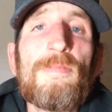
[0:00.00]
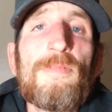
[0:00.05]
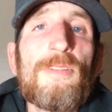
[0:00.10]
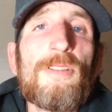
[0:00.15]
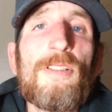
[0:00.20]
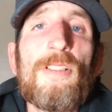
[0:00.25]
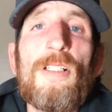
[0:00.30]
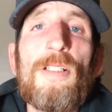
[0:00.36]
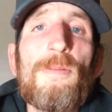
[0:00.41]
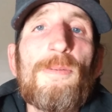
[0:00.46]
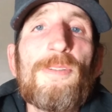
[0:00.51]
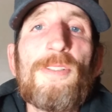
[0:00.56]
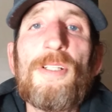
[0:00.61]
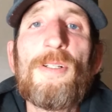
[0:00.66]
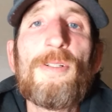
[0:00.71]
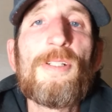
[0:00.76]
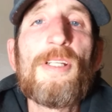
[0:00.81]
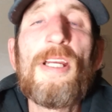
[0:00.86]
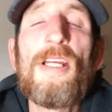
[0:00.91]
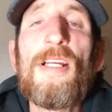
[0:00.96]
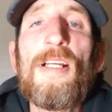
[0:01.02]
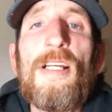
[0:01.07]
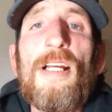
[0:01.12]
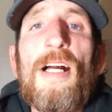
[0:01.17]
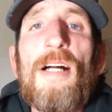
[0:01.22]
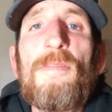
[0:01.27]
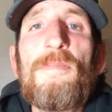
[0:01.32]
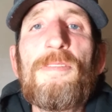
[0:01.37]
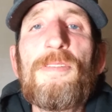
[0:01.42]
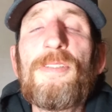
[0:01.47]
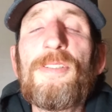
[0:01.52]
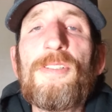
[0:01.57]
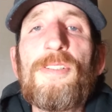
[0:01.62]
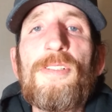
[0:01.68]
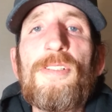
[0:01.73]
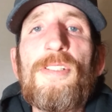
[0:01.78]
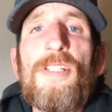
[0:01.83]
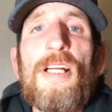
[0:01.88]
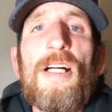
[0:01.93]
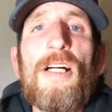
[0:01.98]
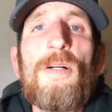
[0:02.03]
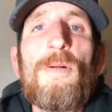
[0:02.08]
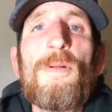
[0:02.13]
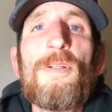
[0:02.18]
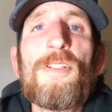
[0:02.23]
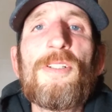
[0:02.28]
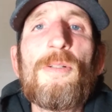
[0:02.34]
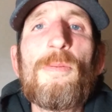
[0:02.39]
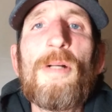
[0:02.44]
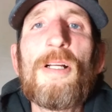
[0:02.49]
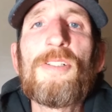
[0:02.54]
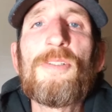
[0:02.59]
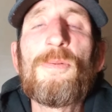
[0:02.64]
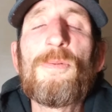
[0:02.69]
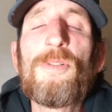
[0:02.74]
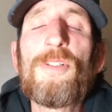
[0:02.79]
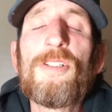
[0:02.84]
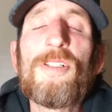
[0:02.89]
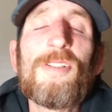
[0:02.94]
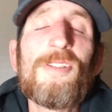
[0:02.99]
I was like, okay, yeah, I'm feeling good now. I want to go back to work.